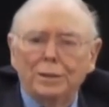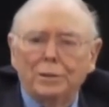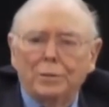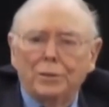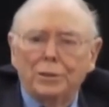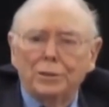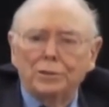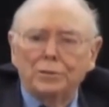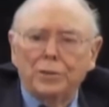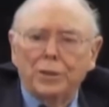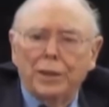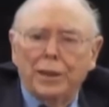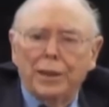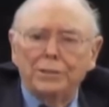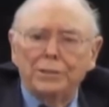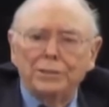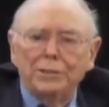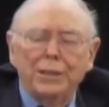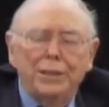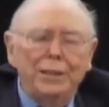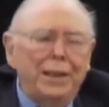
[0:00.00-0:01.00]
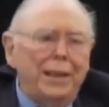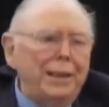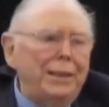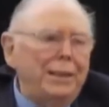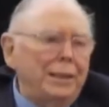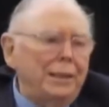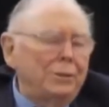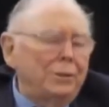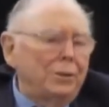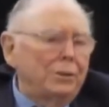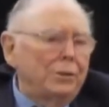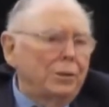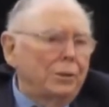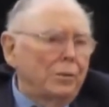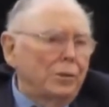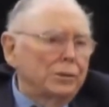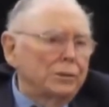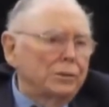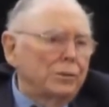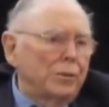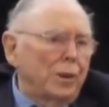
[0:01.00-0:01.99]
diversification. An idiot could
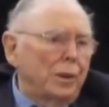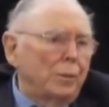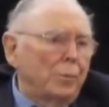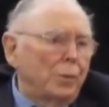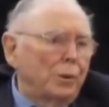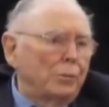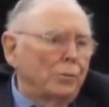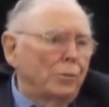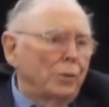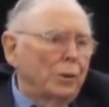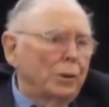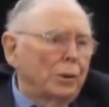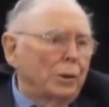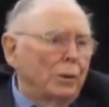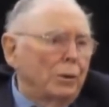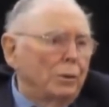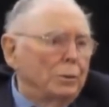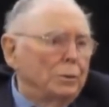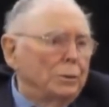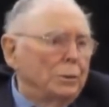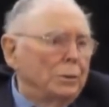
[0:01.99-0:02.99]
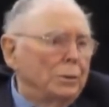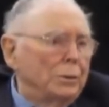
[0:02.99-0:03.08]
diversify a portfolio,